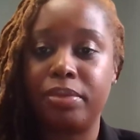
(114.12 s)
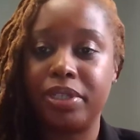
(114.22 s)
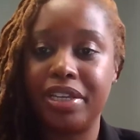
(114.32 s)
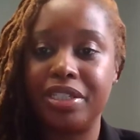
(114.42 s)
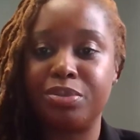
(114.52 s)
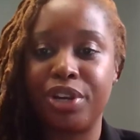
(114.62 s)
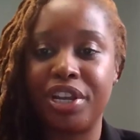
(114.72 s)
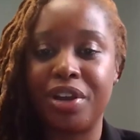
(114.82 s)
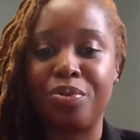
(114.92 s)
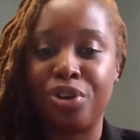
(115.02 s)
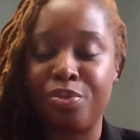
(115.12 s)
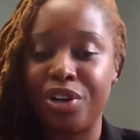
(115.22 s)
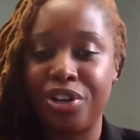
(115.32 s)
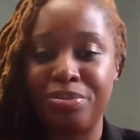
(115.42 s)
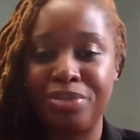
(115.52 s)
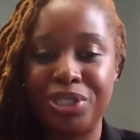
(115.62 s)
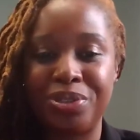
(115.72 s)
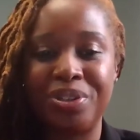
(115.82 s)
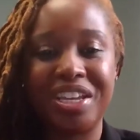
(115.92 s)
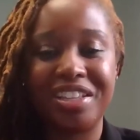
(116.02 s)
Please bring a warm welcome
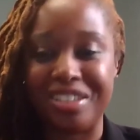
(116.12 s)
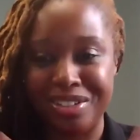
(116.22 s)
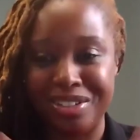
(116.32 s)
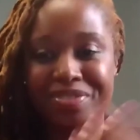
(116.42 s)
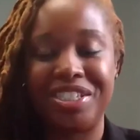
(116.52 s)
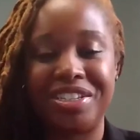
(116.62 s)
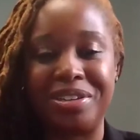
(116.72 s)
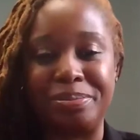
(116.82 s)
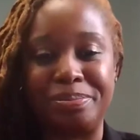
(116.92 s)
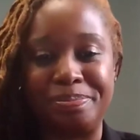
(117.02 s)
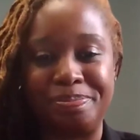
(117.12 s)
to Keith. I'll leave it to you.